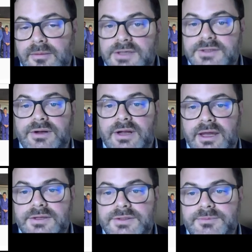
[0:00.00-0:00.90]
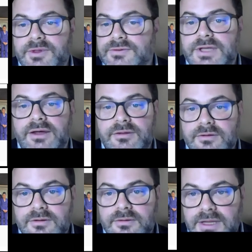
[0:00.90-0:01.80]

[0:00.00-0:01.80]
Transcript: based on IDIS, but there's other